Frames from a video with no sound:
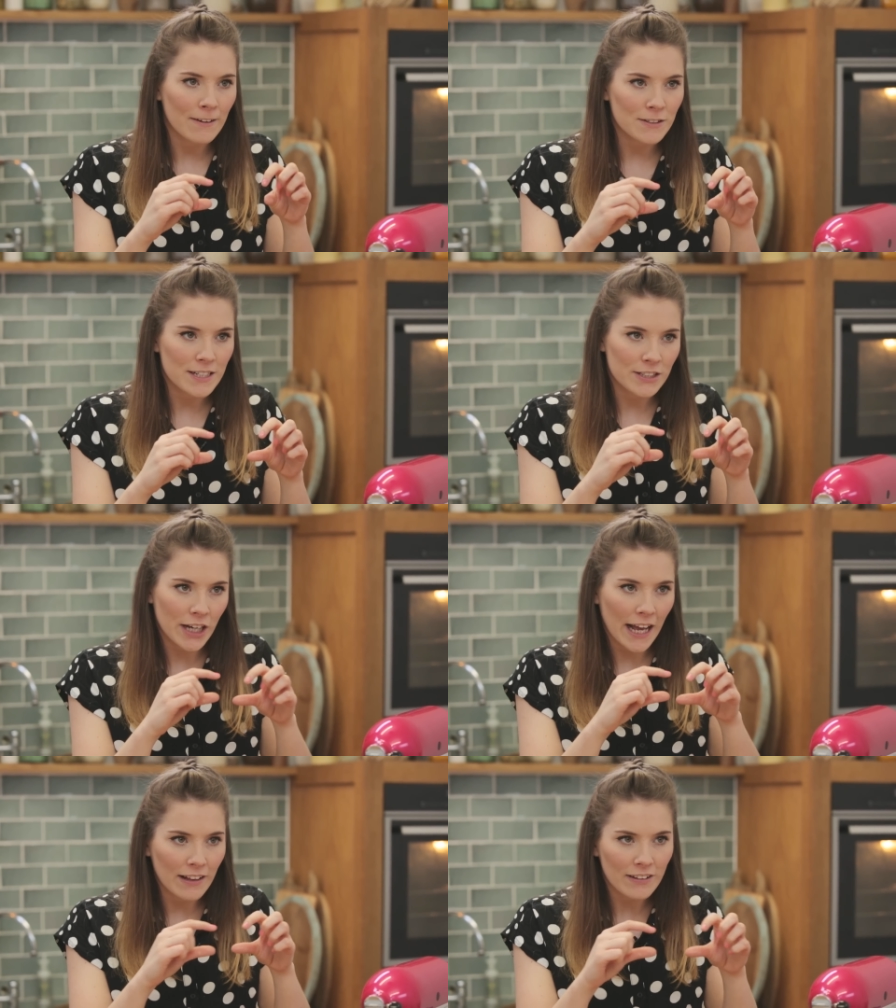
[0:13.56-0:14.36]
outer
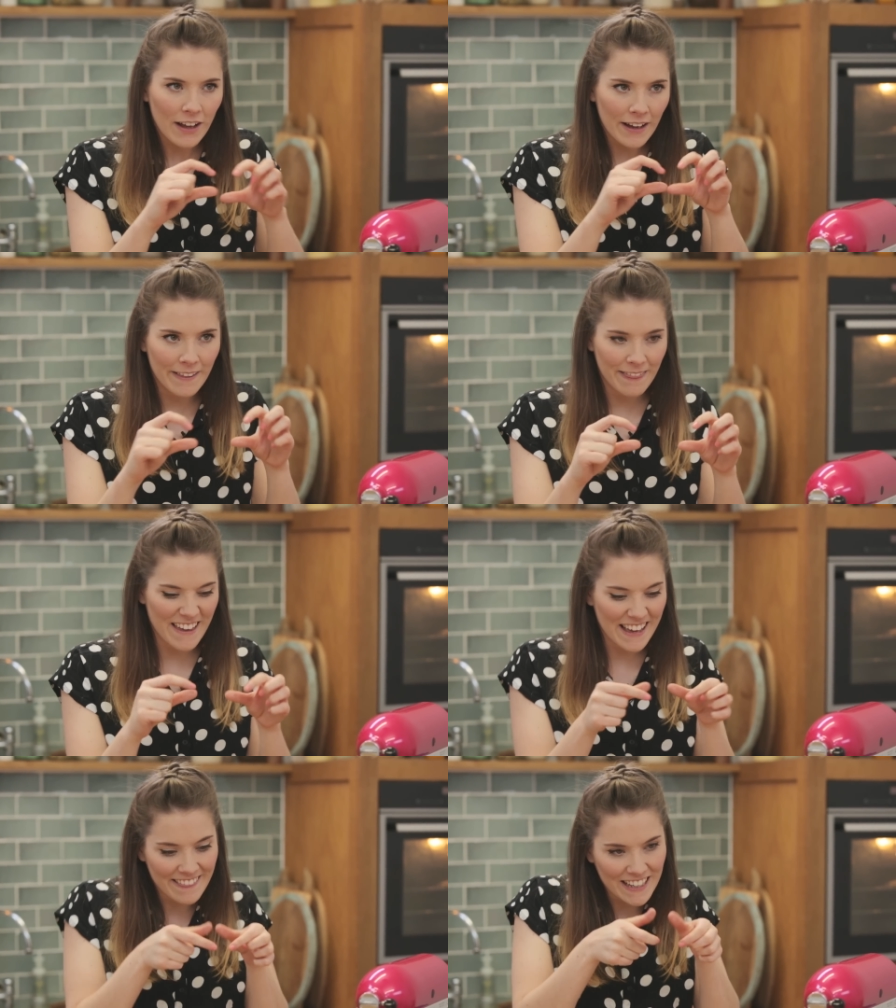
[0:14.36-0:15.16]
shell kind of
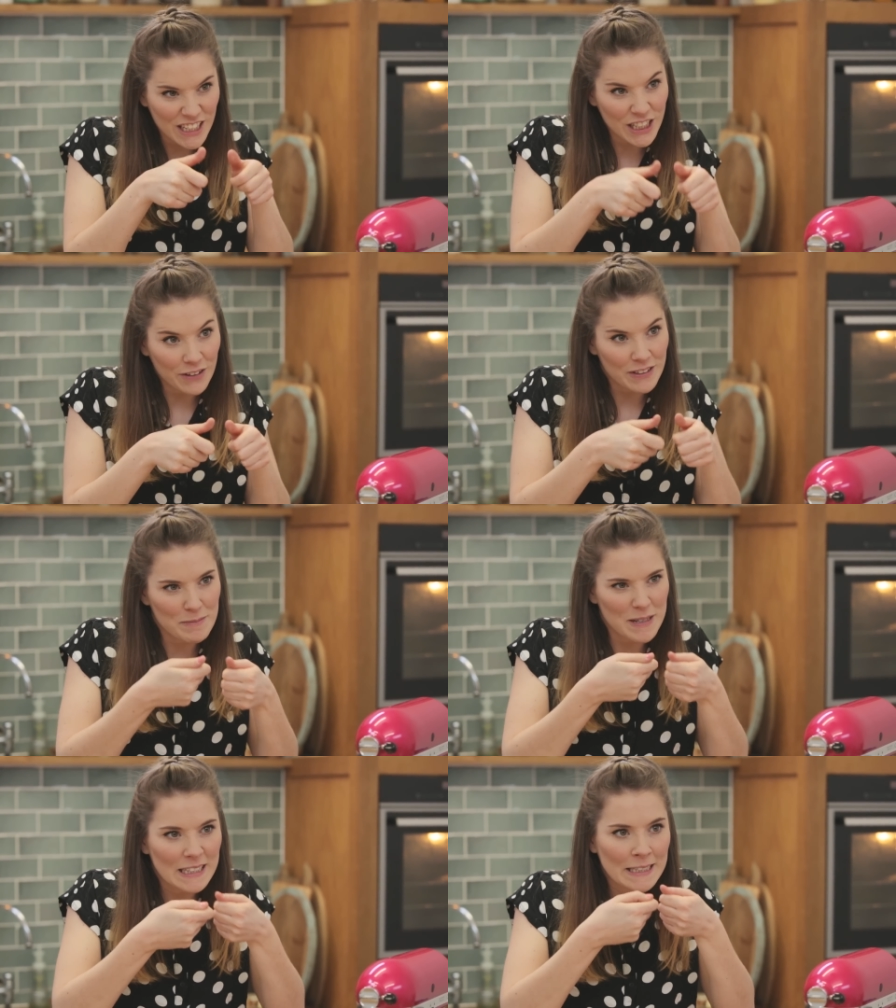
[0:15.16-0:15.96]
thing, and then you go in the
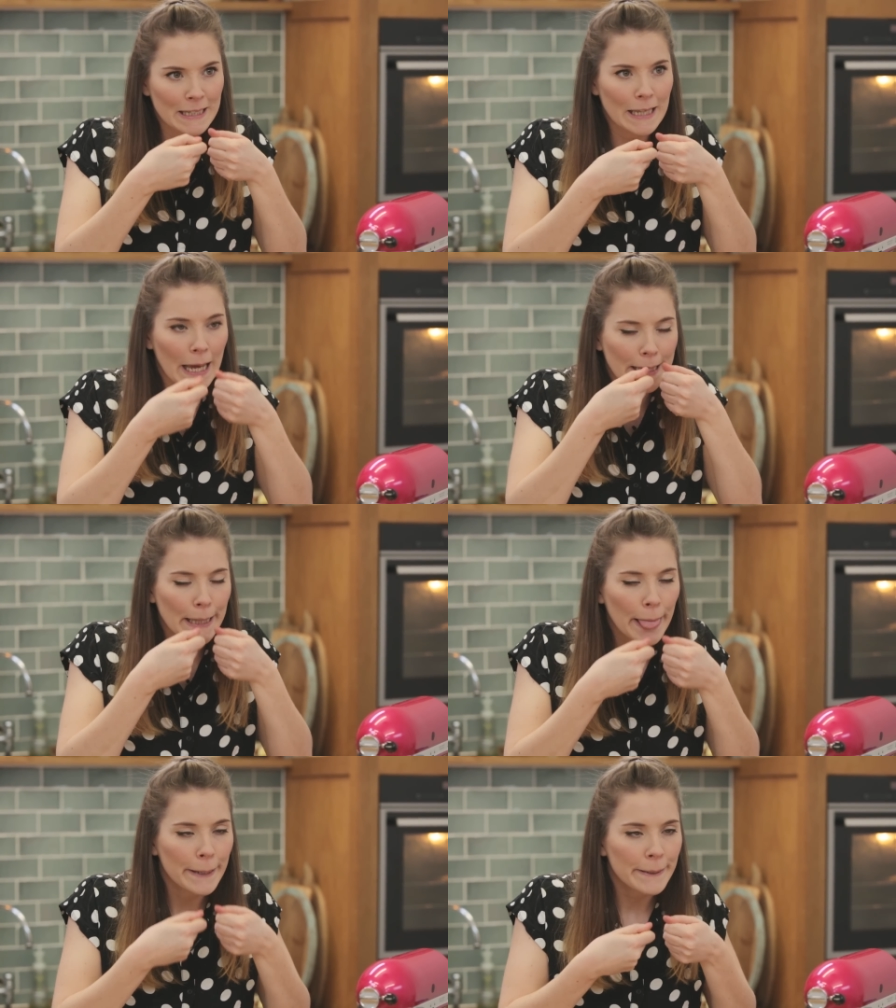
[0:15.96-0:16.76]
middle and they're like,
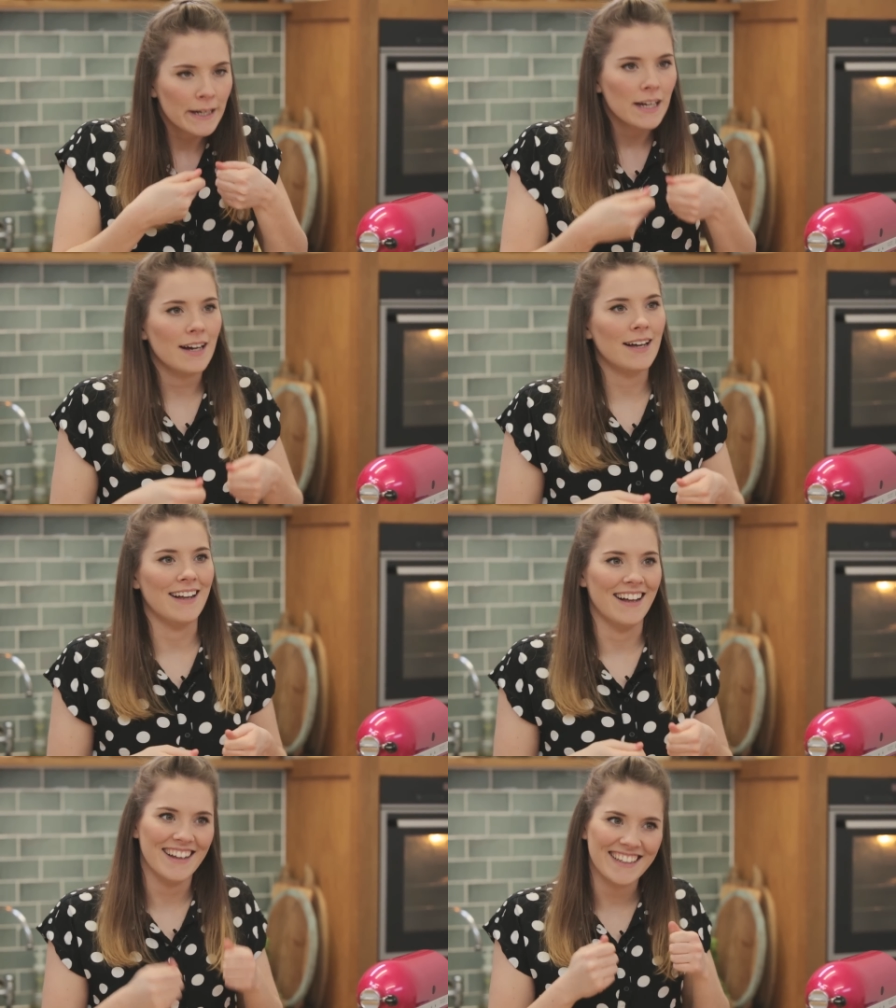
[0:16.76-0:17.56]
oh